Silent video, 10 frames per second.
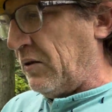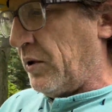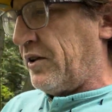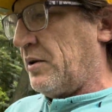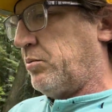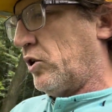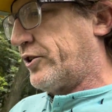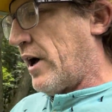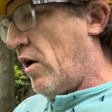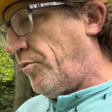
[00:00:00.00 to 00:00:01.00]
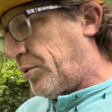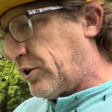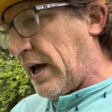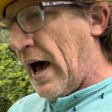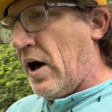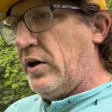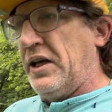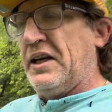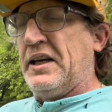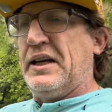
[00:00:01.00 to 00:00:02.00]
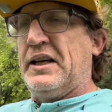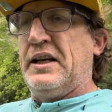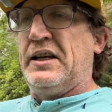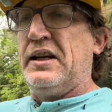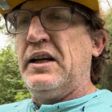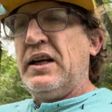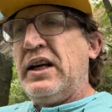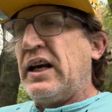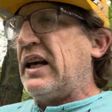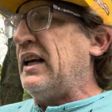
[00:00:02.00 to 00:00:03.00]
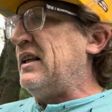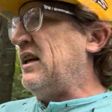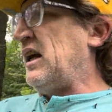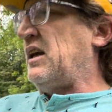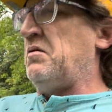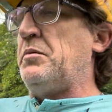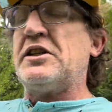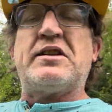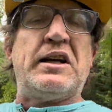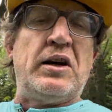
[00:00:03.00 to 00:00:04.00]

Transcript: with the Brazil battalion and missing